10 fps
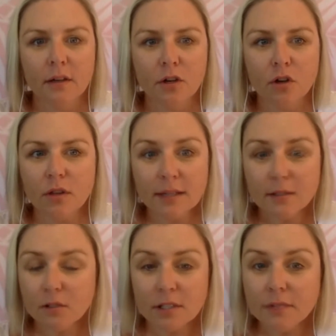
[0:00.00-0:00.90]
That
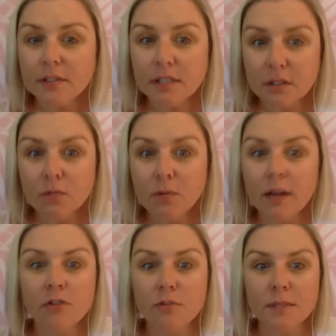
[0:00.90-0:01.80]
sort of stuff still
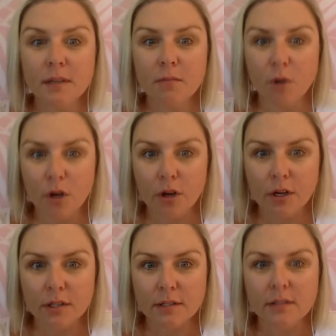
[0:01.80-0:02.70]
100%
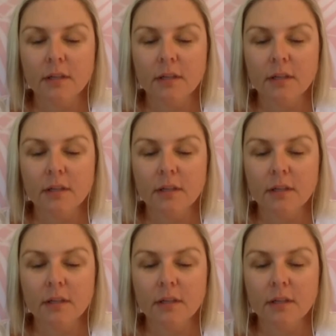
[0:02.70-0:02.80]
works.